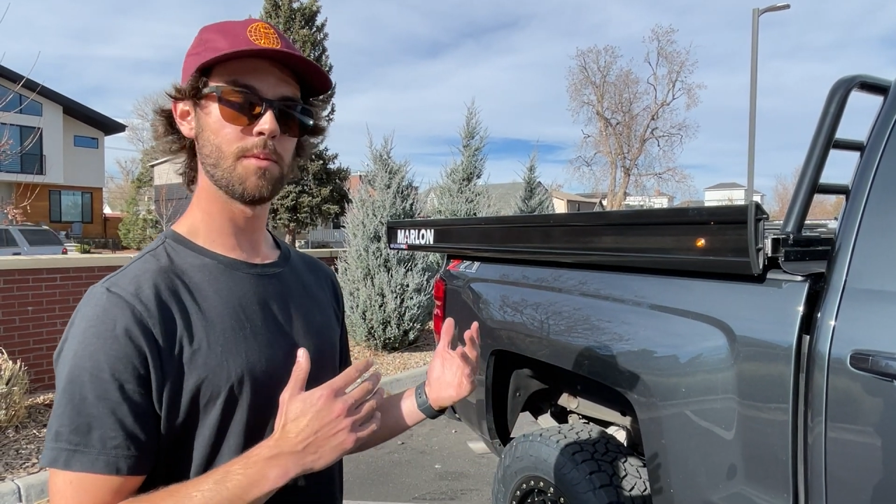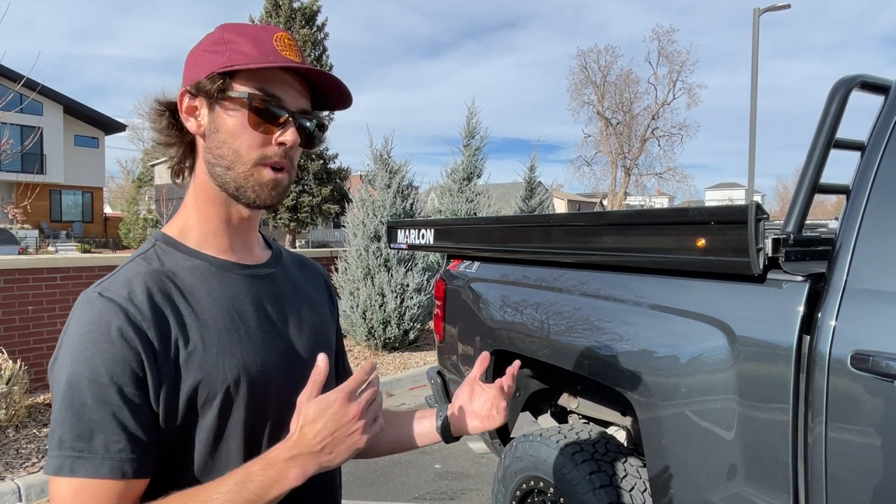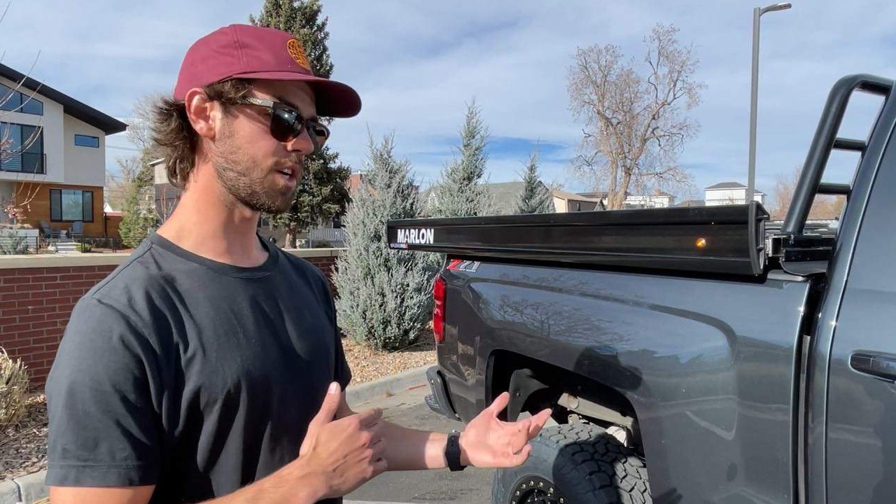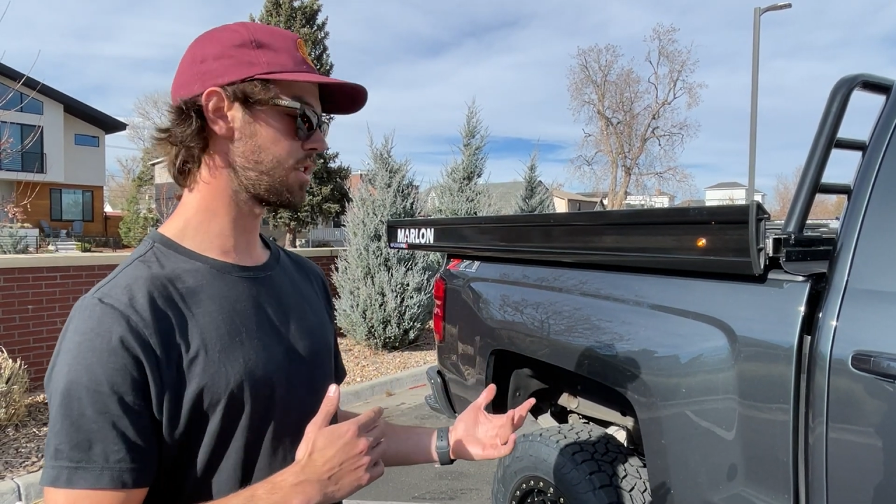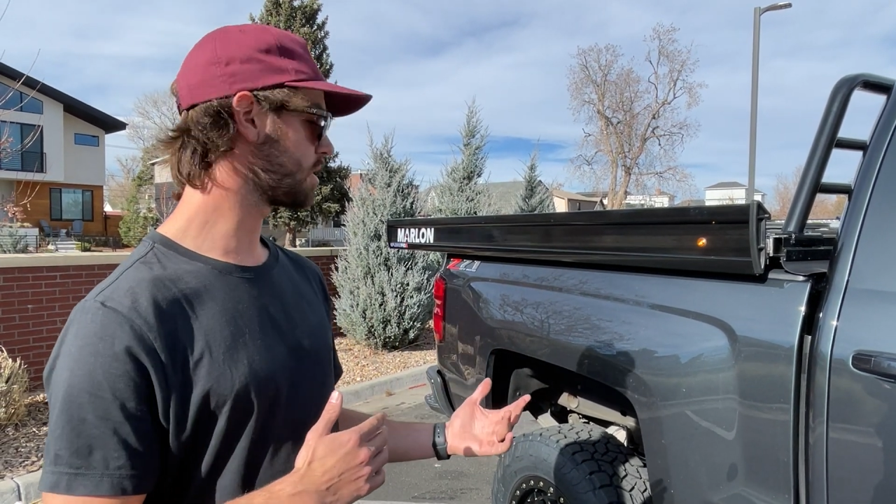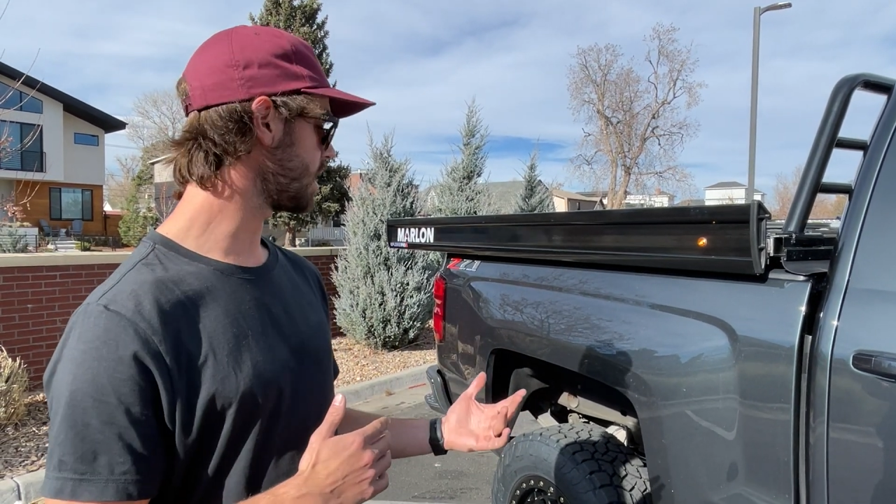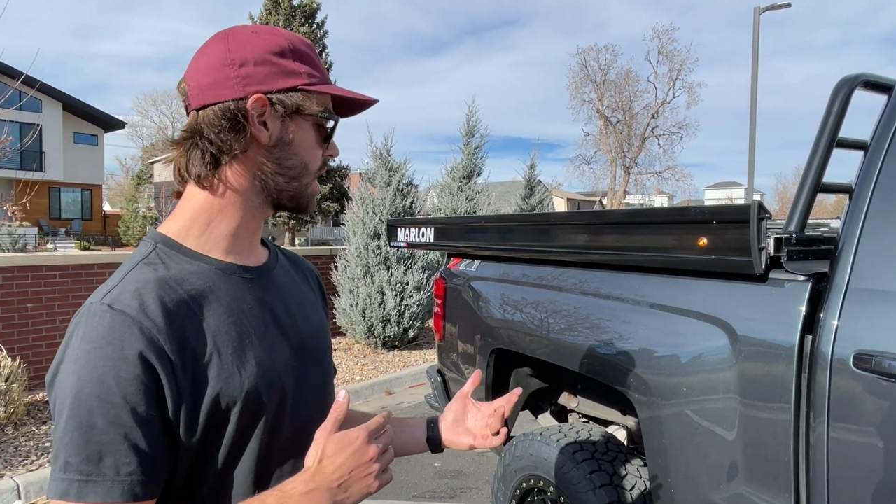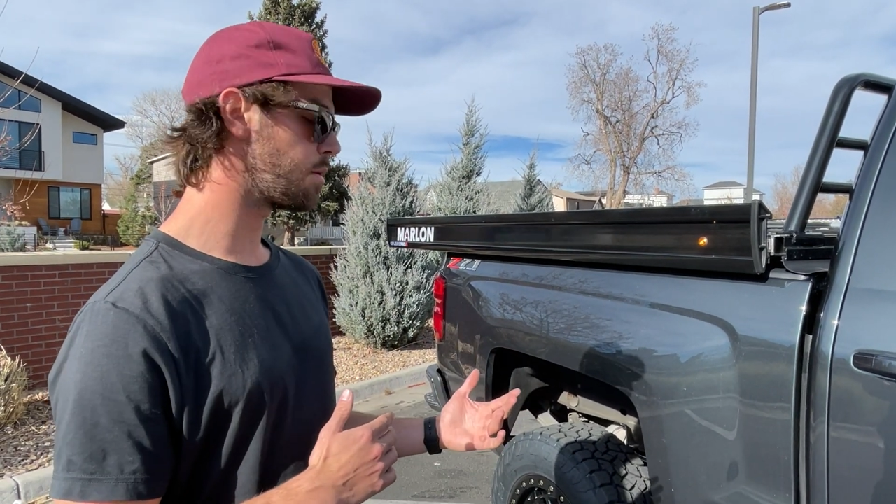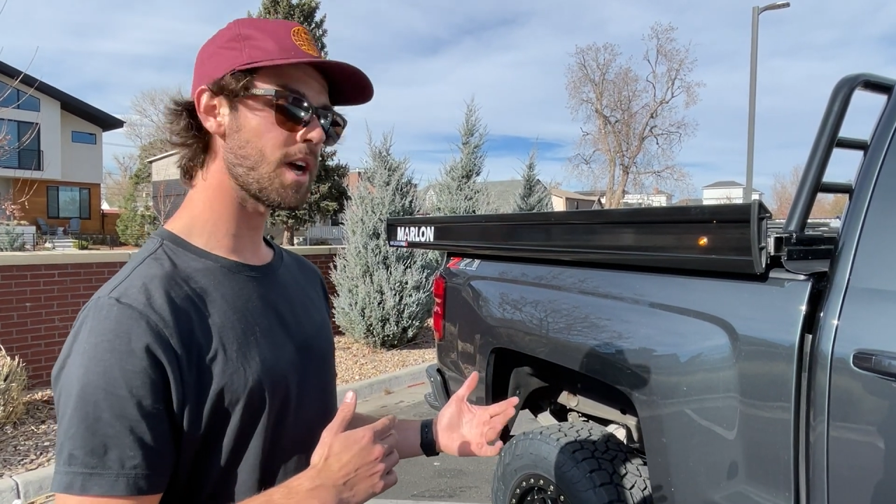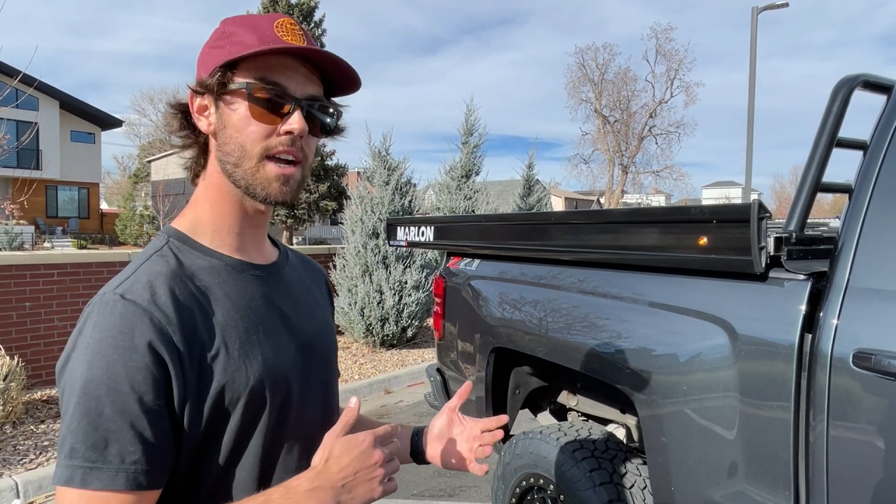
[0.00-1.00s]
pressure is in
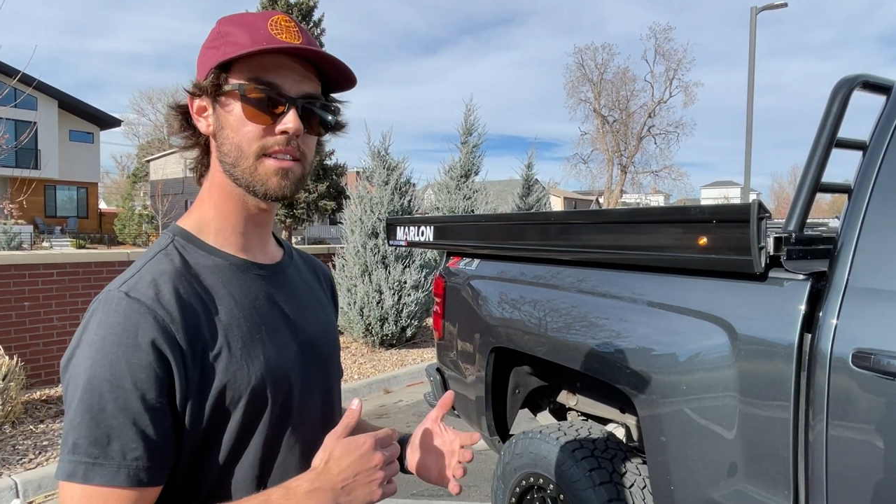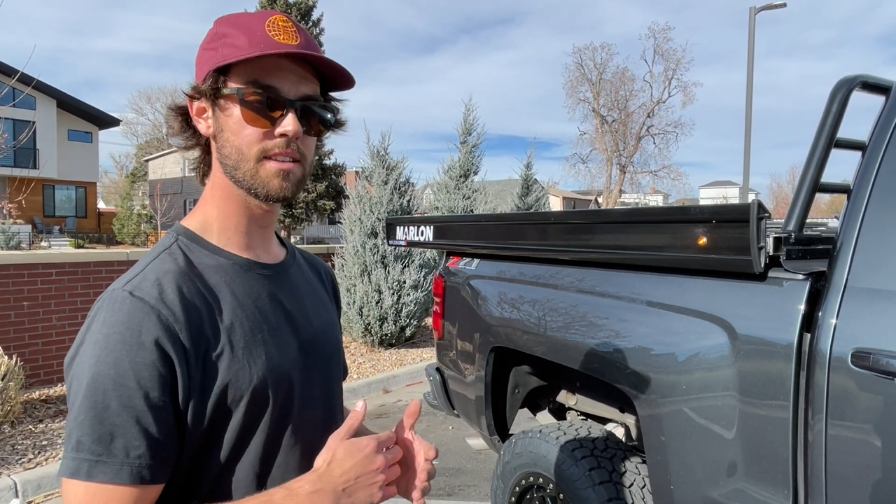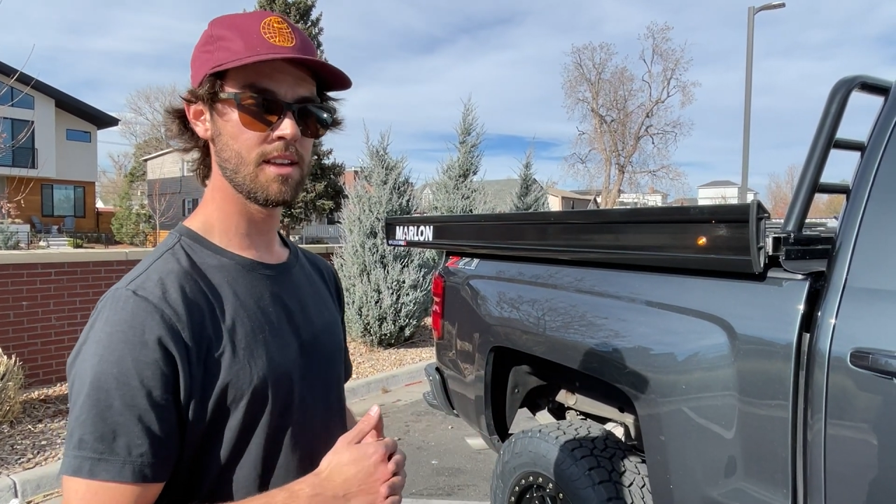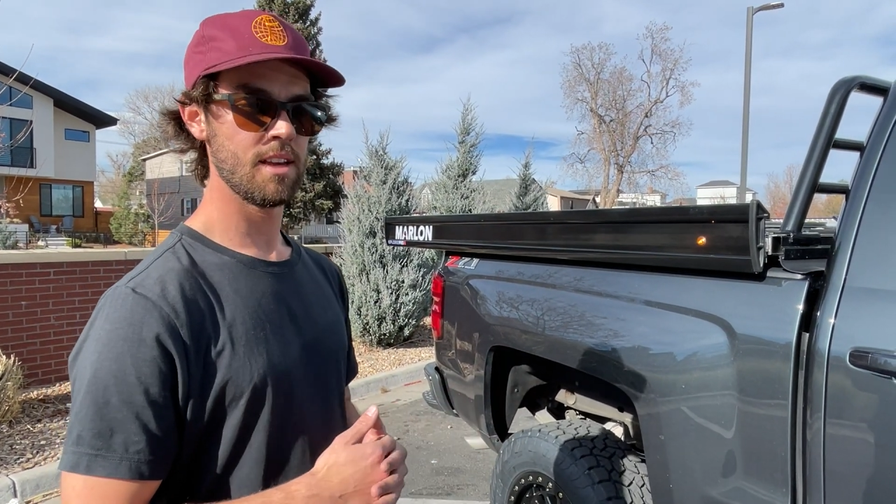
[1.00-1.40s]
the airbags.